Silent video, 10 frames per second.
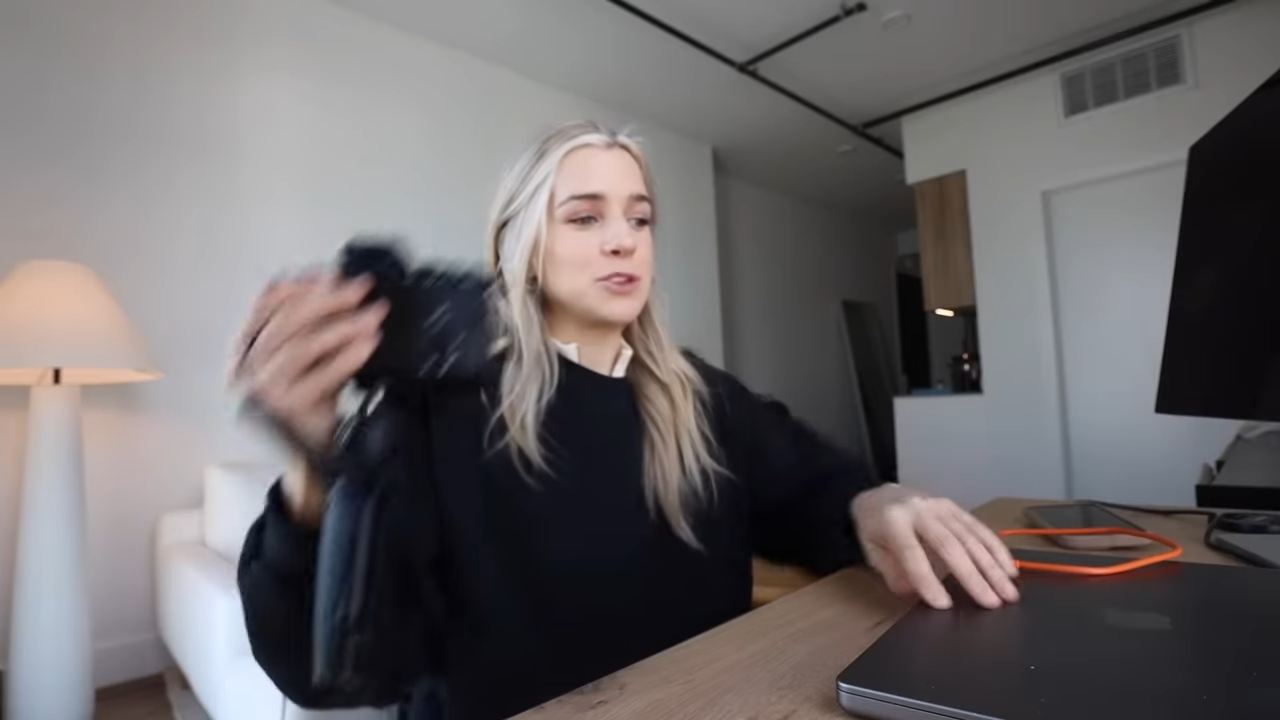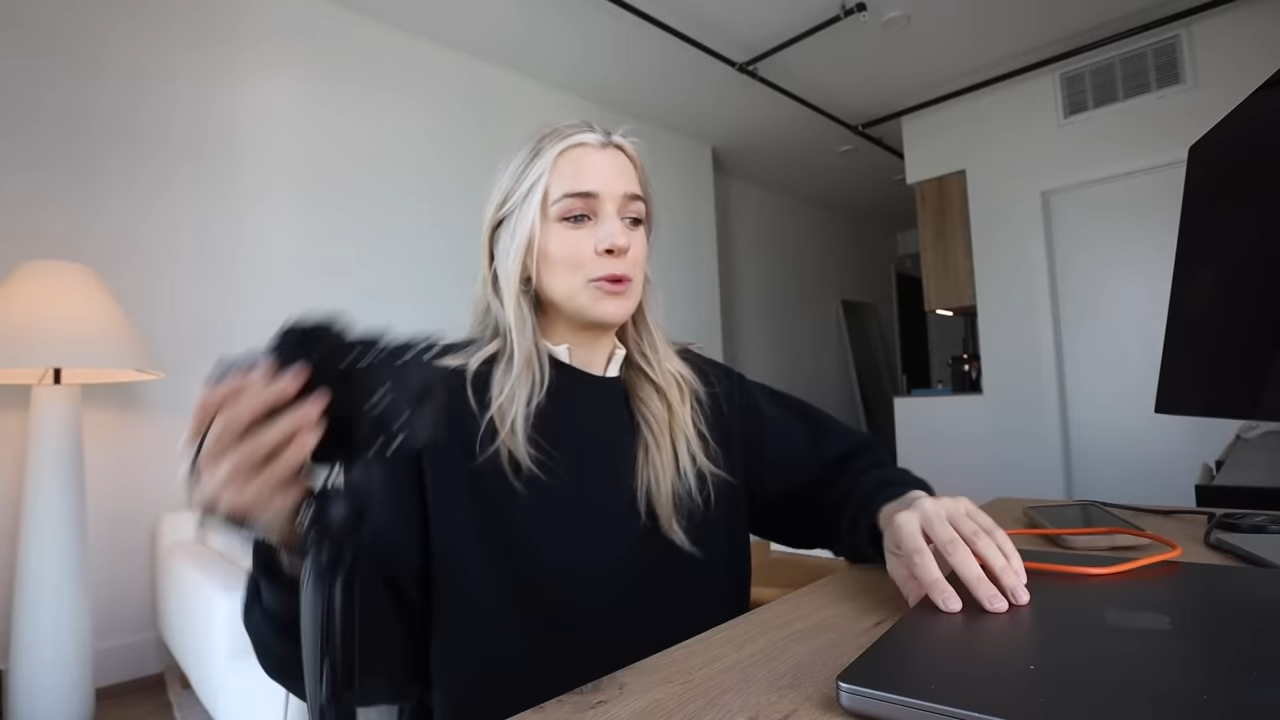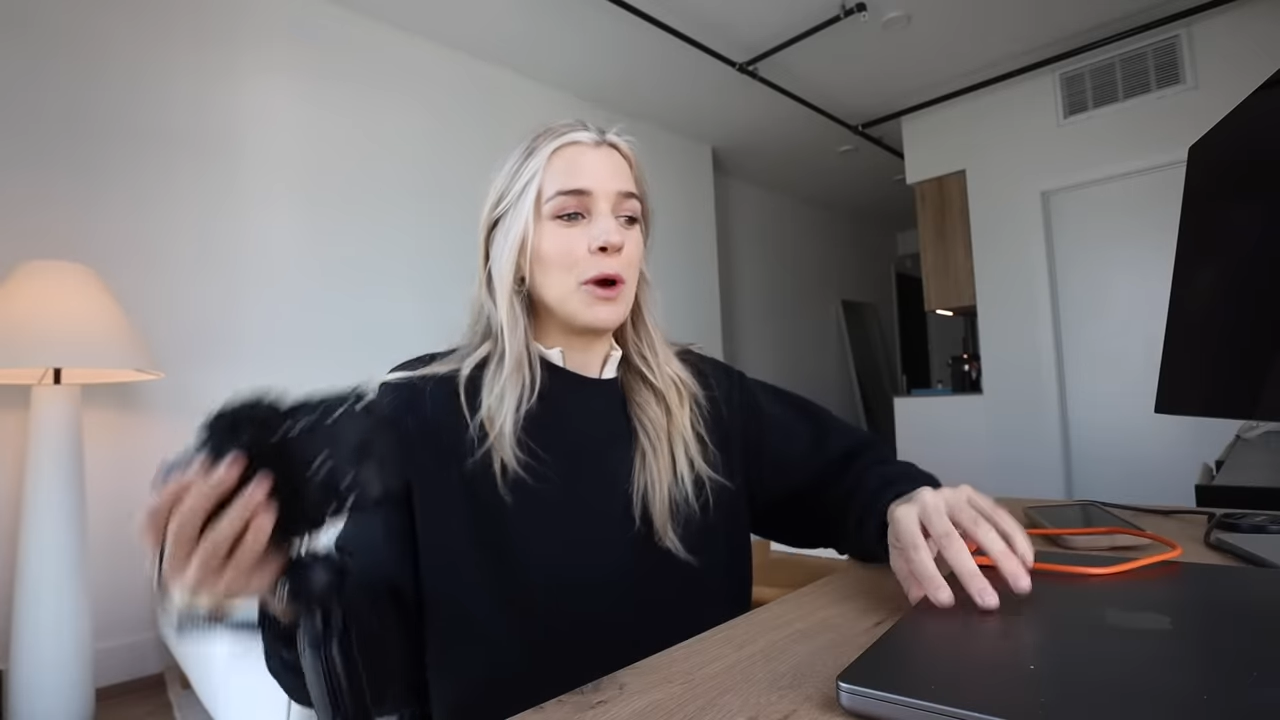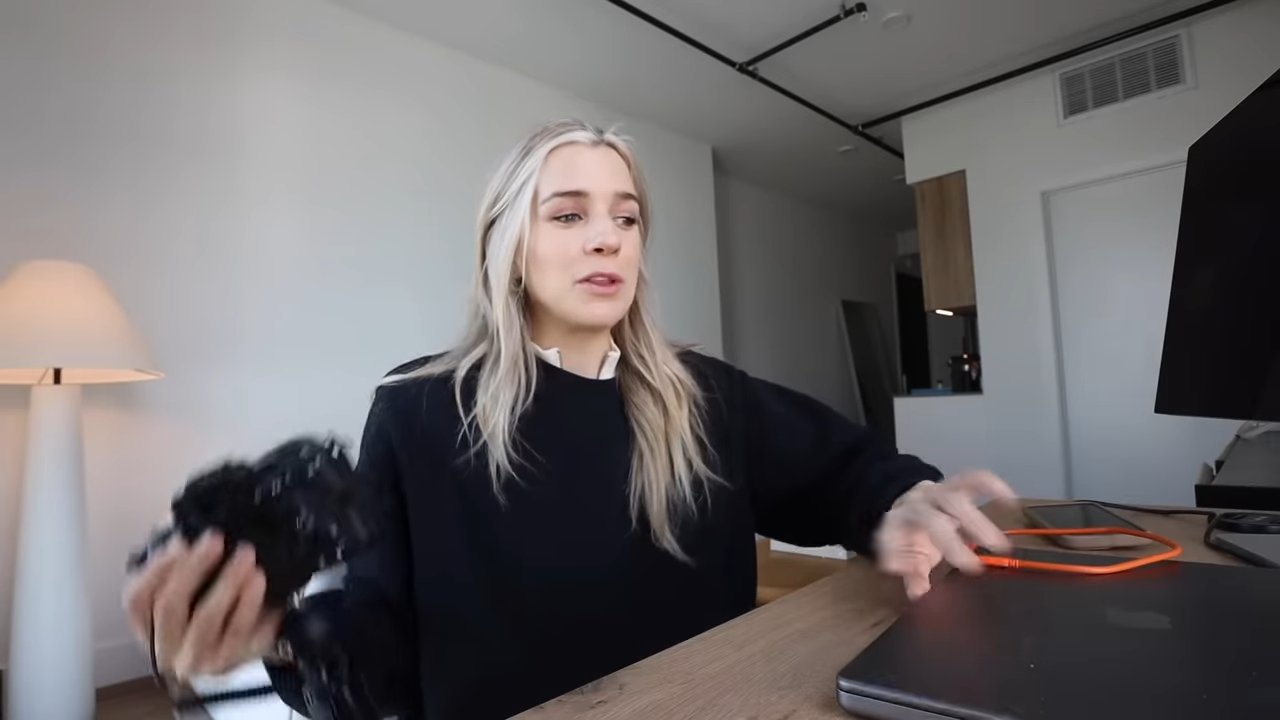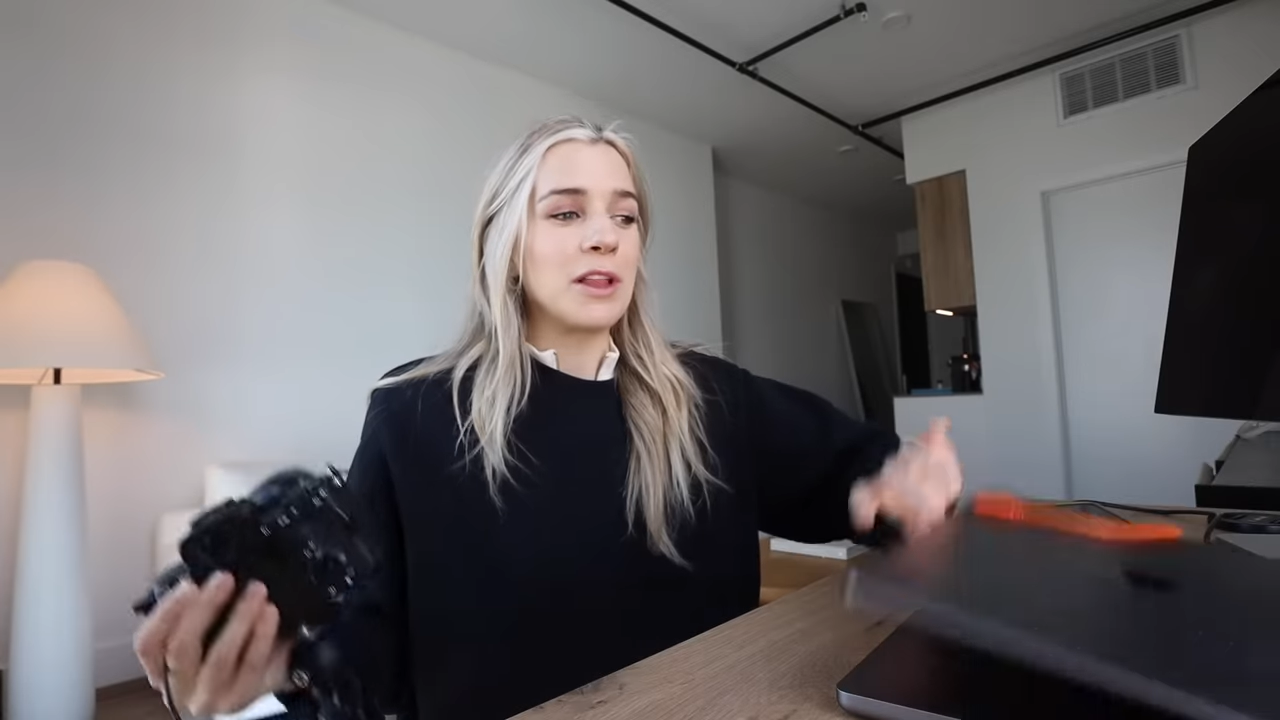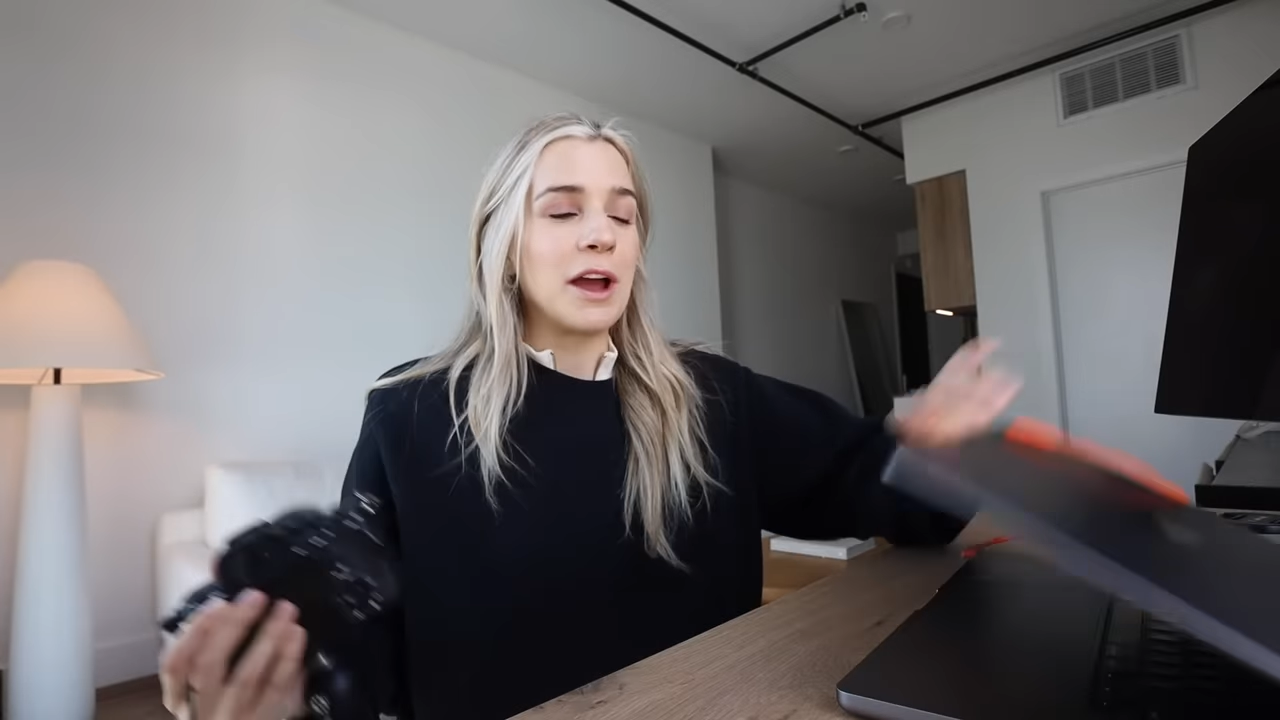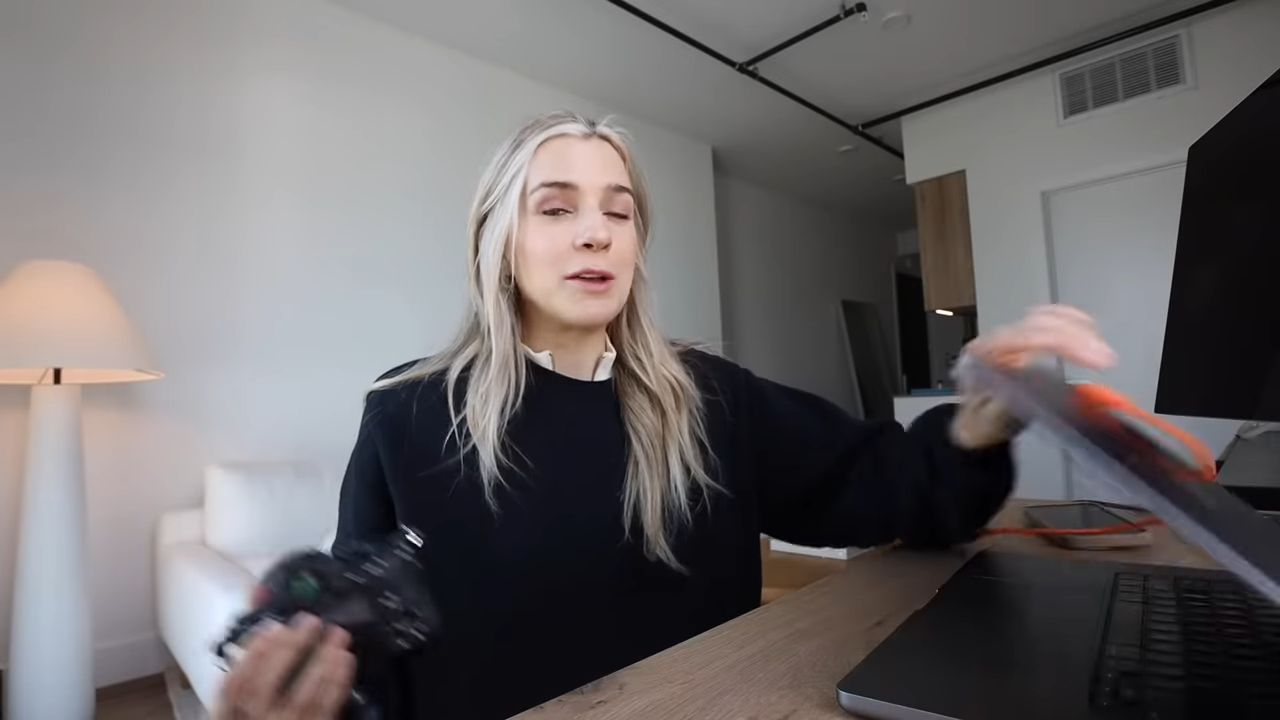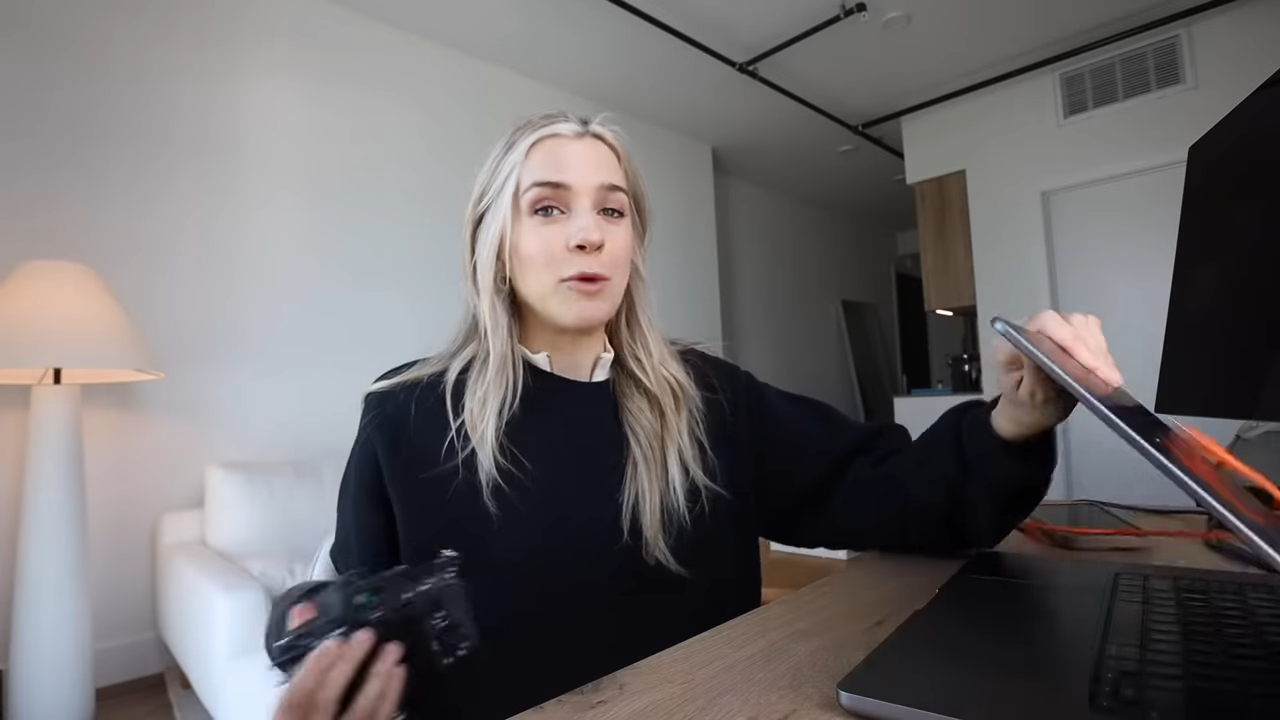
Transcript: too online.